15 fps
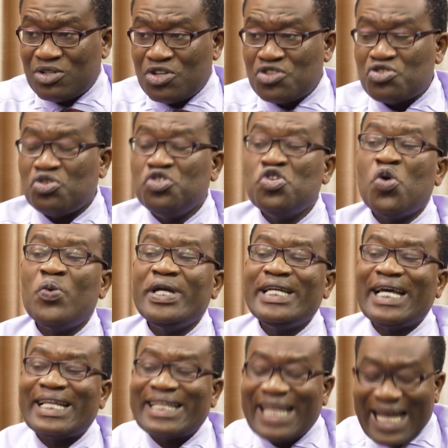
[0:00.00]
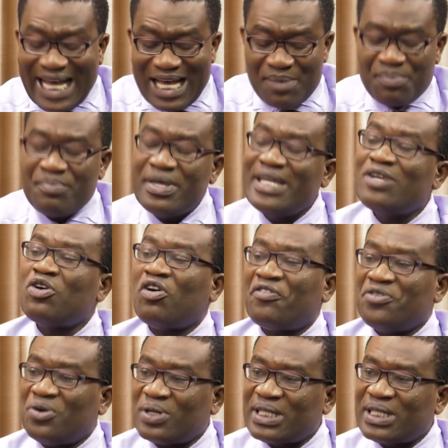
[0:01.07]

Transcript: So knowing the timing of your